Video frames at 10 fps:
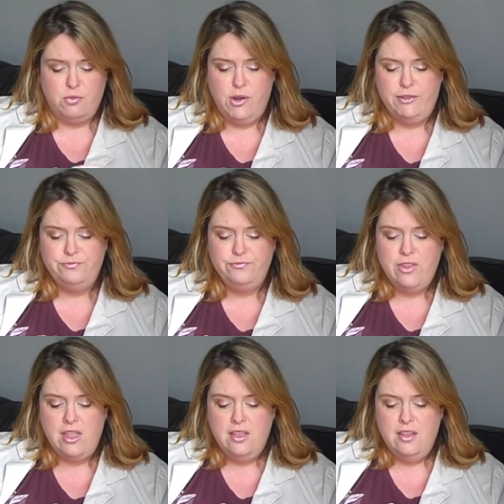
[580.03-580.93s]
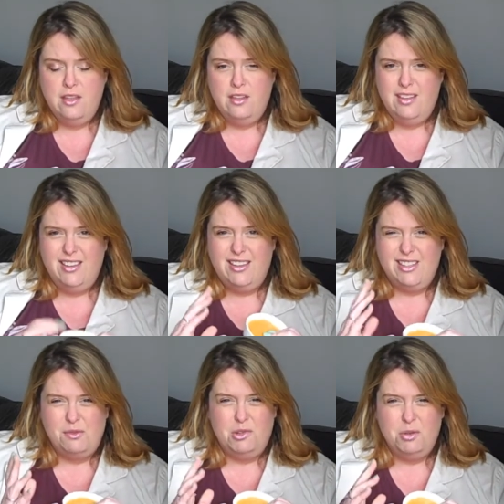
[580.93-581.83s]
1,
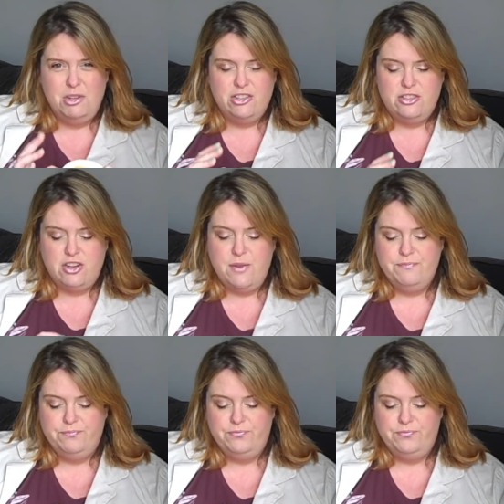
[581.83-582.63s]
because I'm a little bit extreme.